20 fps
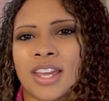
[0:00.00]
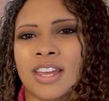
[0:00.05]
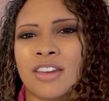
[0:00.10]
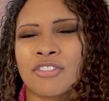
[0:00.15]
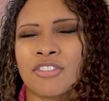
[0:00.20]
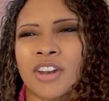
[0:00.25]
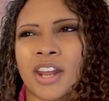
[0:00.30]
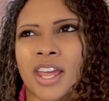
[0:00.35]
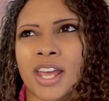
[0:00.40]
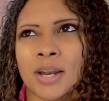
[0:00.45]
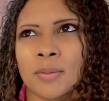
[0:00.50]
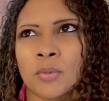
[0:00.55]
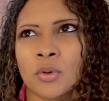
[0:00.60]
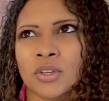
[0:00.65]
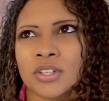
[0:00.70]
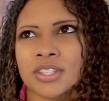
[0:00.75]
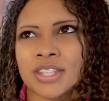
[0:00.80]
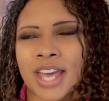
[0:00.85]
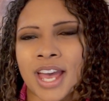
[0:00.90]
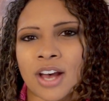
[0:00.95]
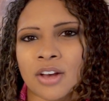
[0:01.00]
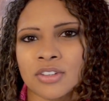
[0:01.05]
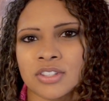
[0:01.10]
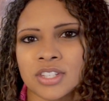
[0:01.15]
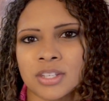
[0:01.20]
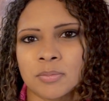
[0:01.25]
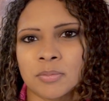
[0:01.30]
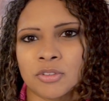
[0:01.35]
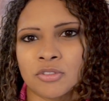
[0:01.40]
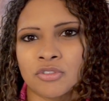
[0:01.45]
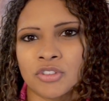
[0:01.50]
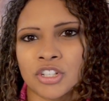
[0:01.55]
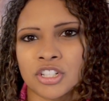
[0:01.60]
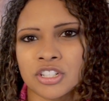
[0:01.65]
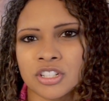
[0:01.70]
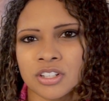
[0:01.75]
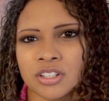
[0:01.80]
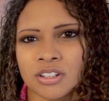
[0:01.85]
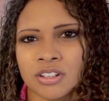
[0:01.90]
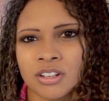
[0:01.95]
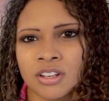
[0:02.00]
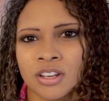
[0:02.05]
If an animal is calcium deficient,